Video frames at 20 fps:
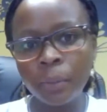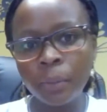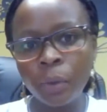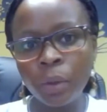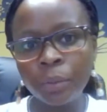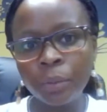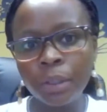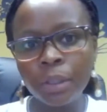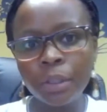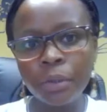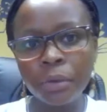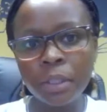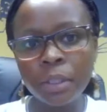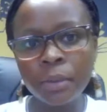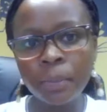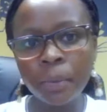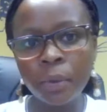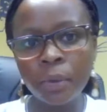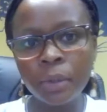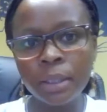community
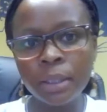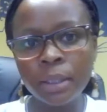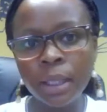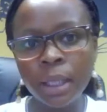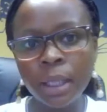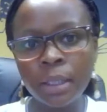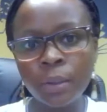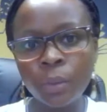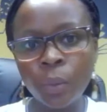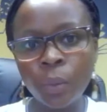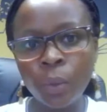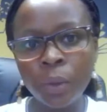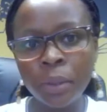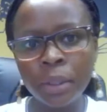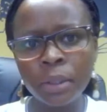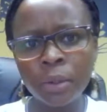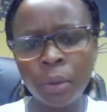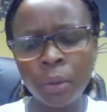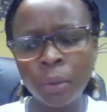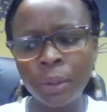response has
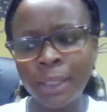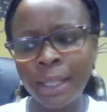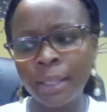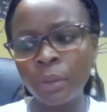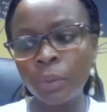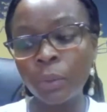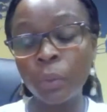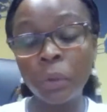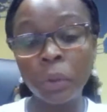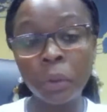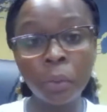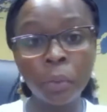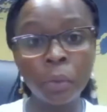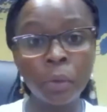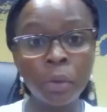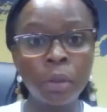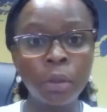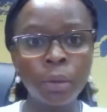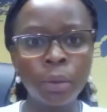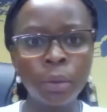worked or does work
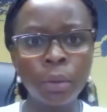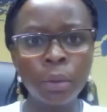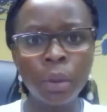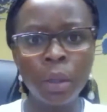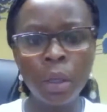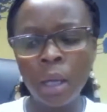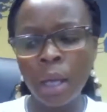with you.